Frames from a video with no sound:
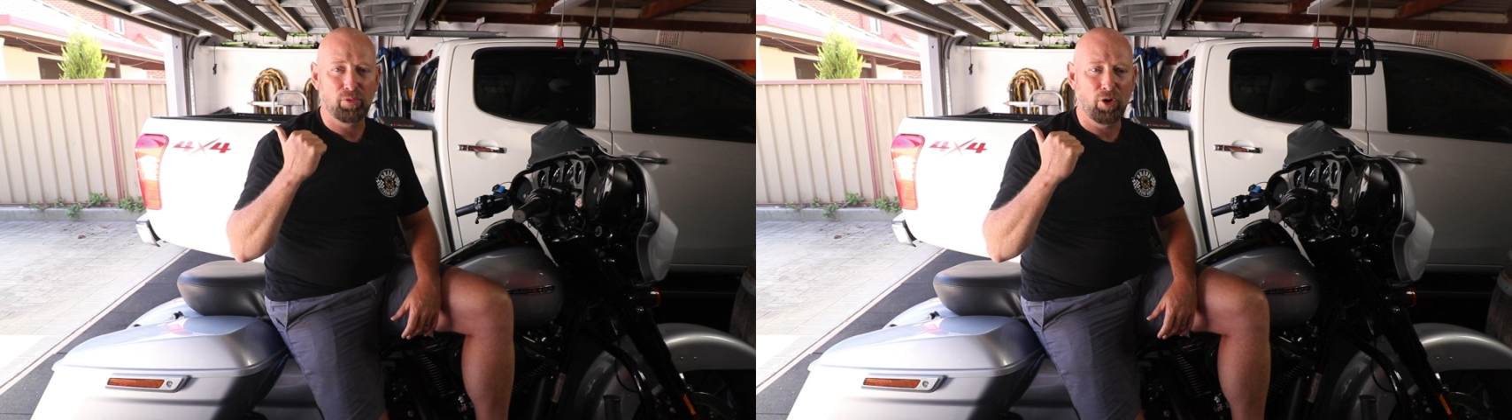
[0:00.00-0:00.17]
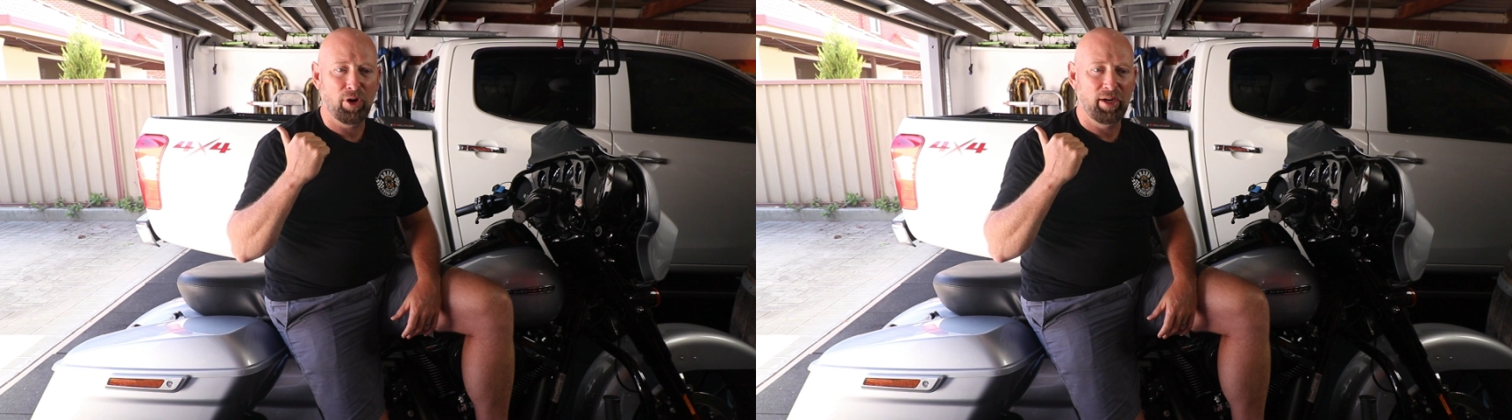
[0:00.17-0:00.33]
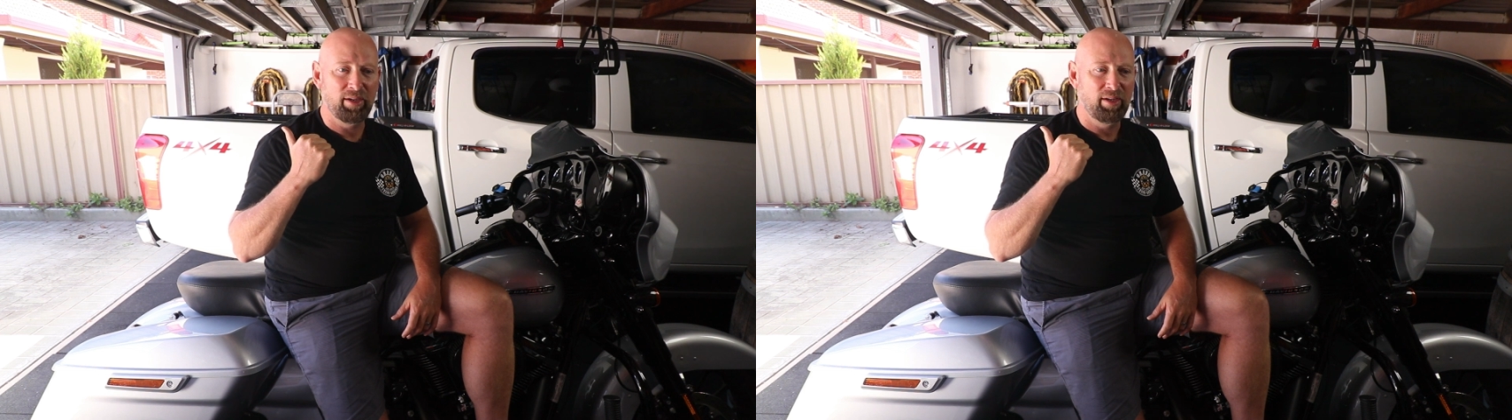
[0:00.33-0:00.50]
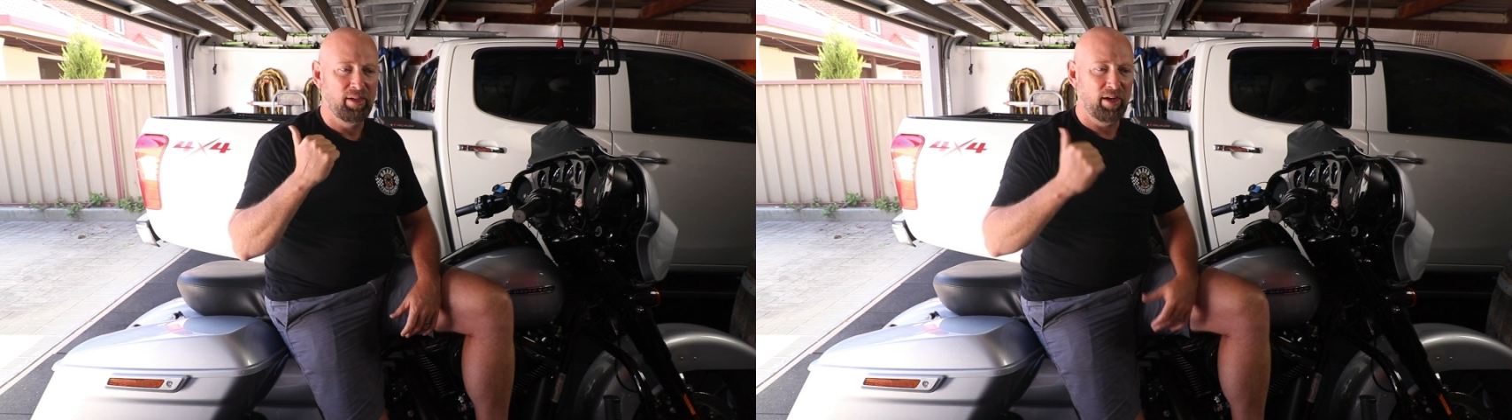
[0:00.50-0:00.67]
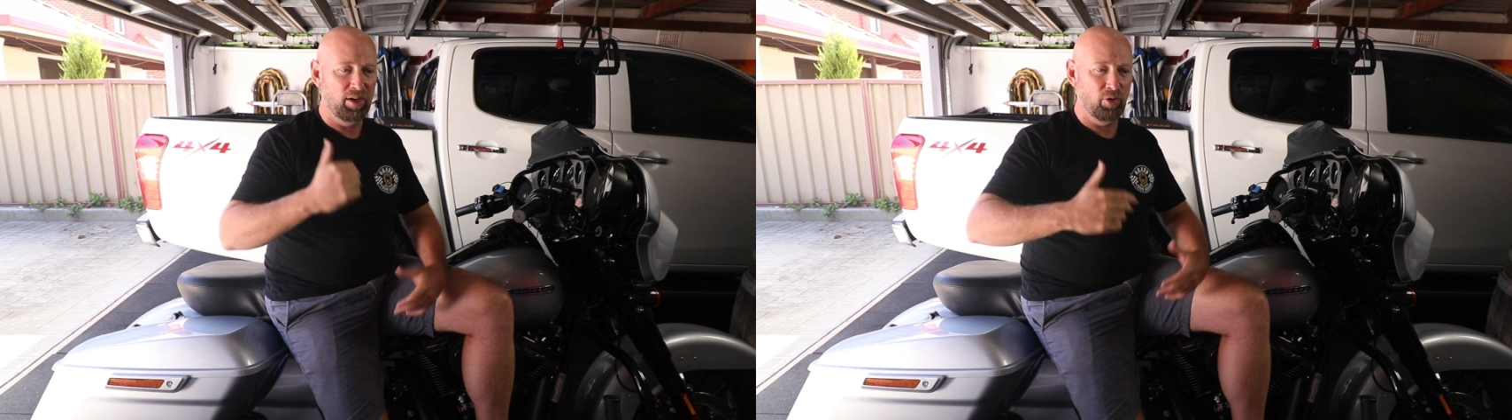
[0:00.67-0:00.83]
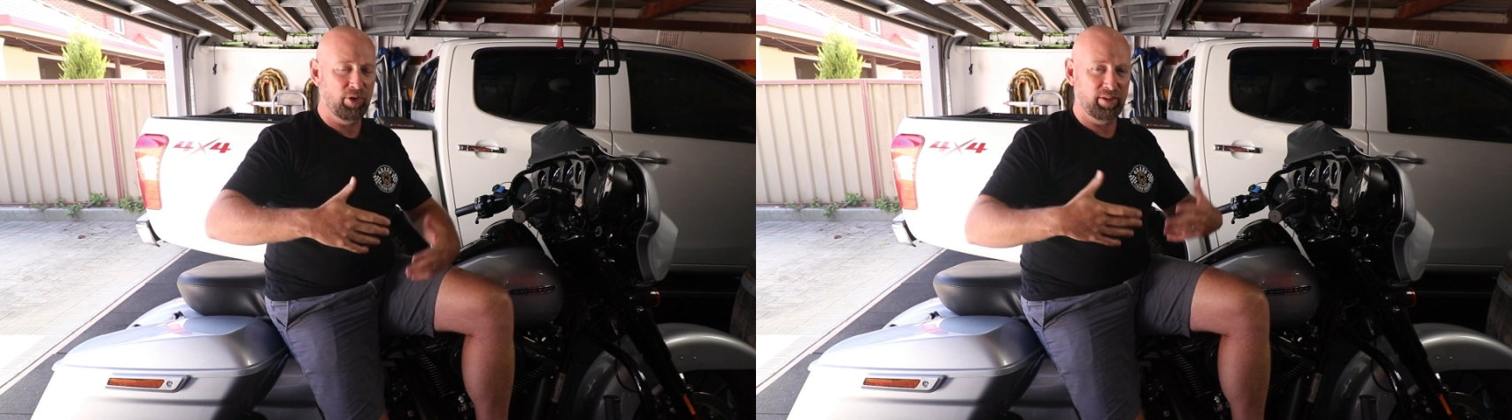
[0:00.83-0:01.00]
ride
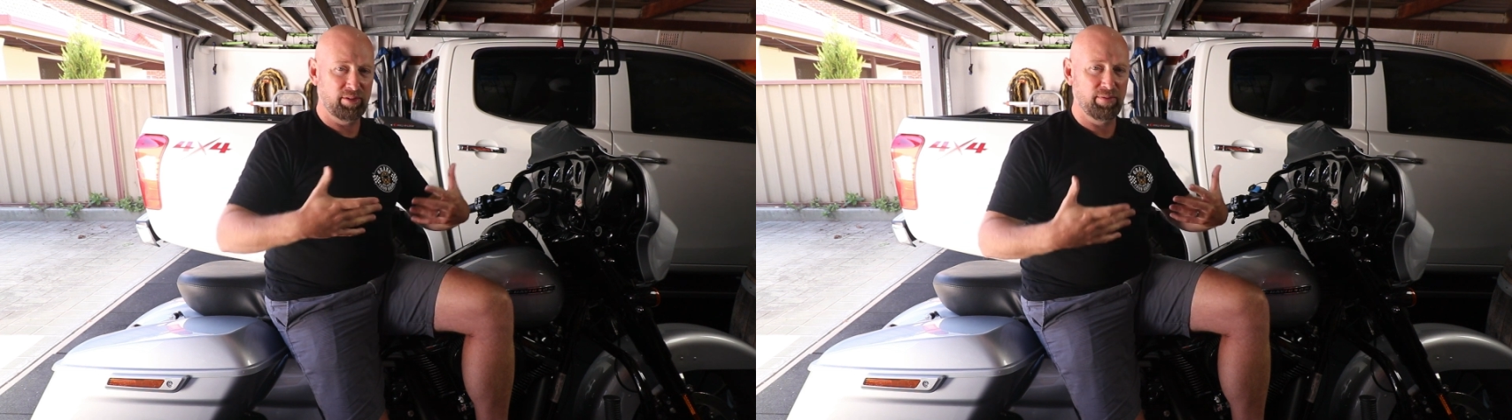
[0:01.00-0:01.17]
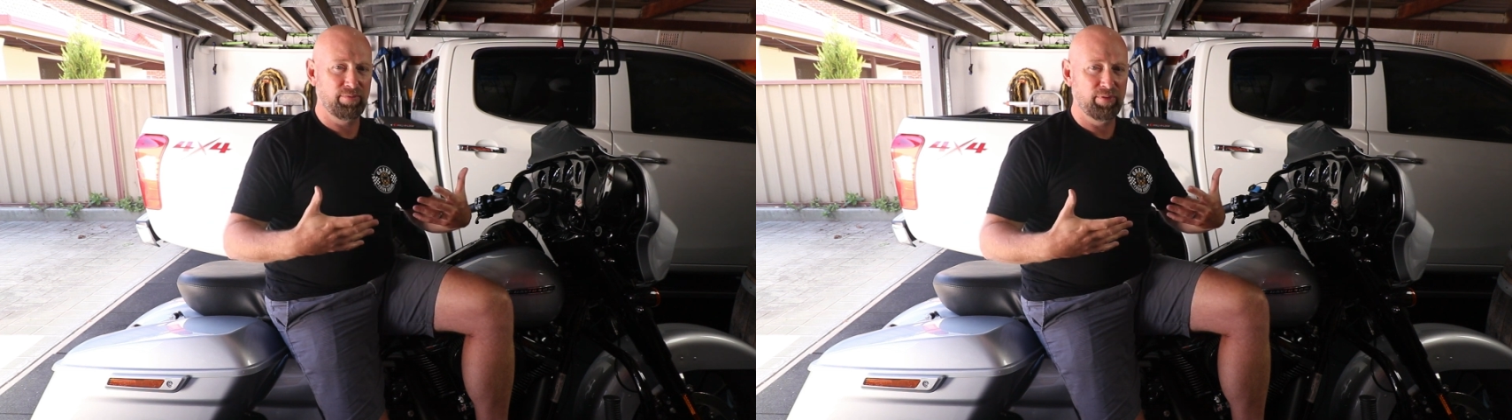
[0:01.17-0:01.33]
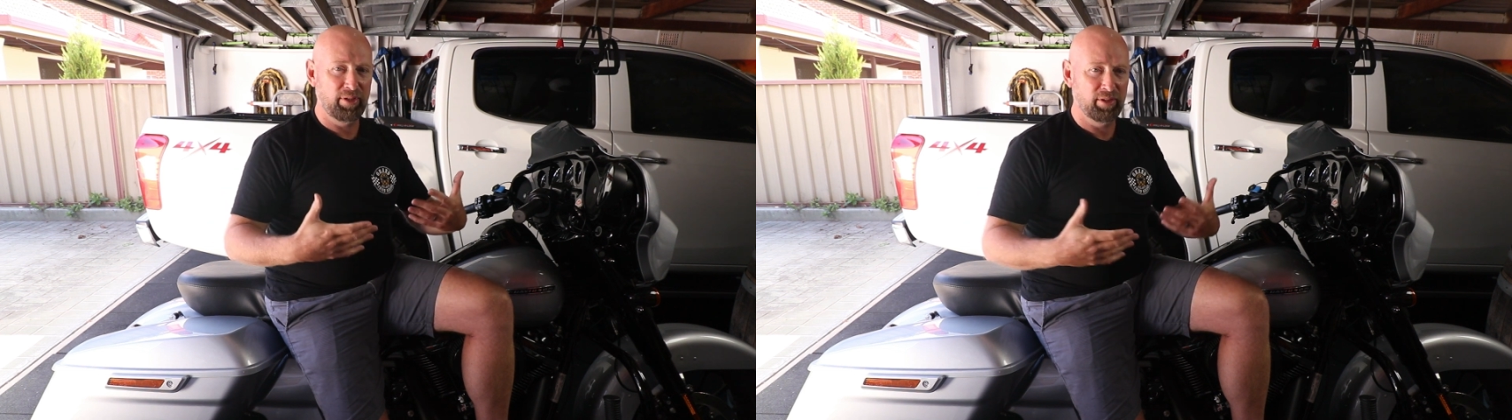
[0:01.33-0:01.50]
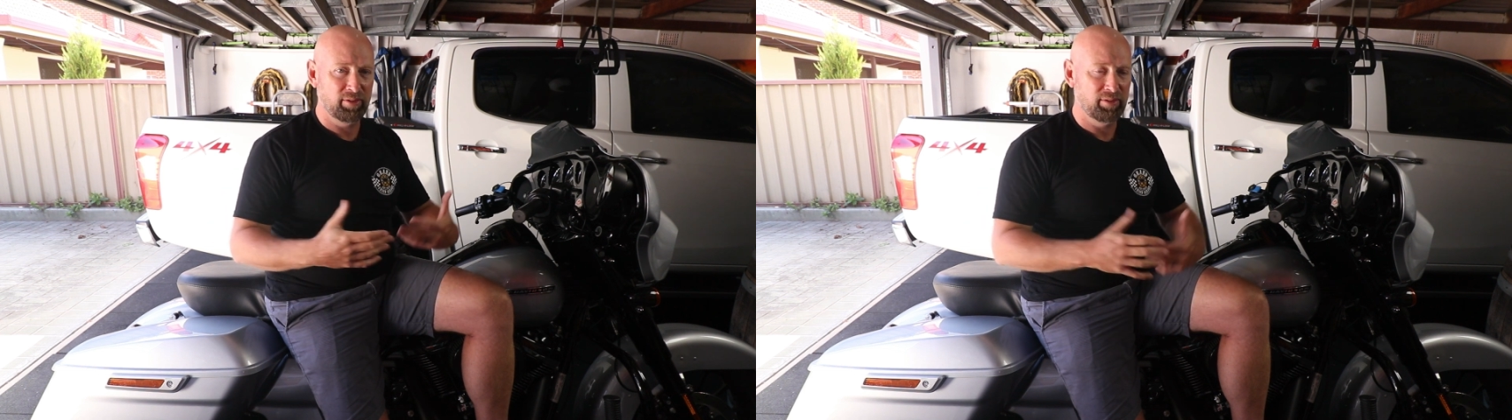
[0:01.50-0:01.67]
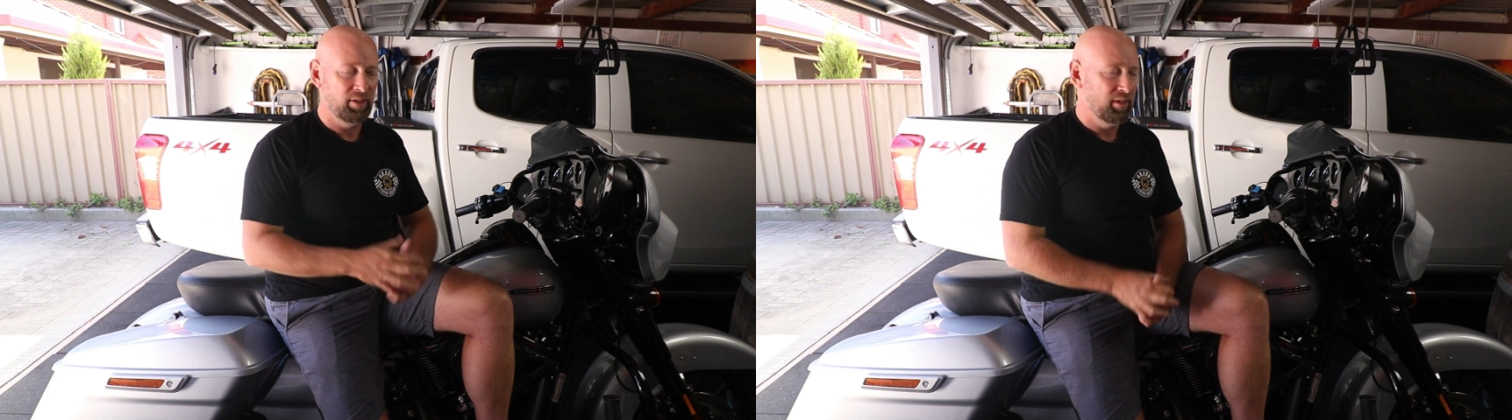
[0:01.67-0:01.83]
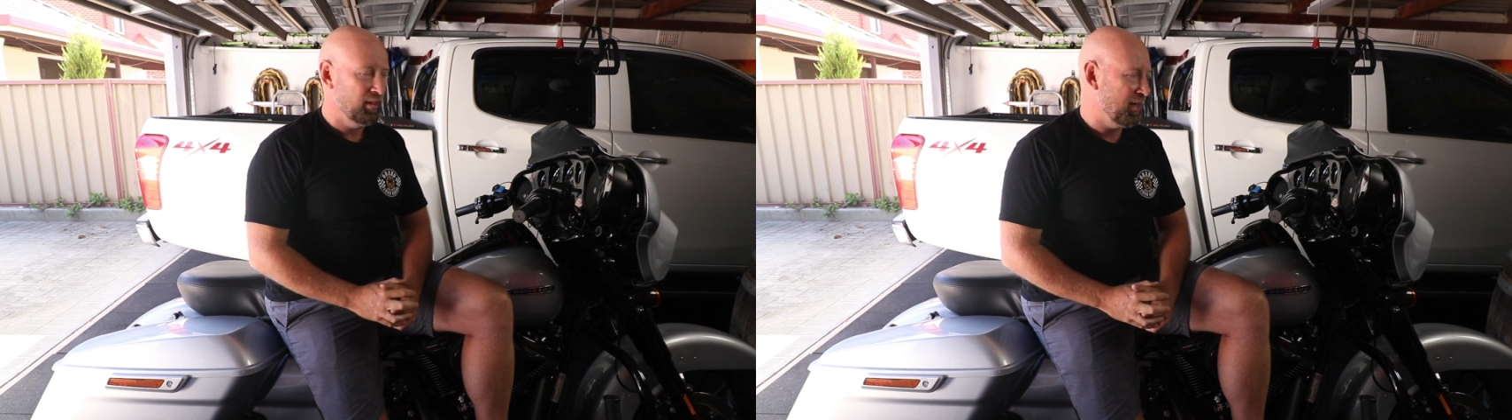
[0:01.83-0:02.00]
and I'll get to feel